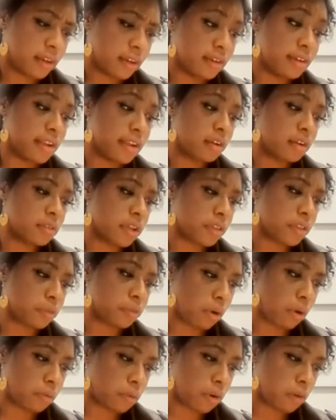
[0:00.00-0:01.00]
nearly
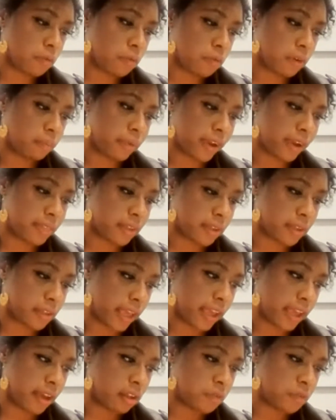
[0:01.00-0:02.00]
thrown over by the
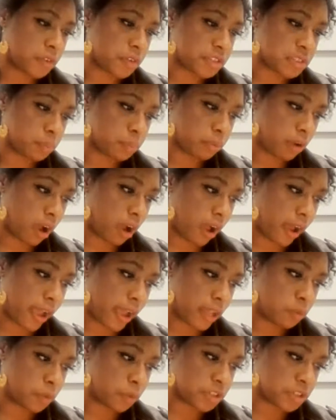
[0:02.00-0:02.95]
gale of his pride,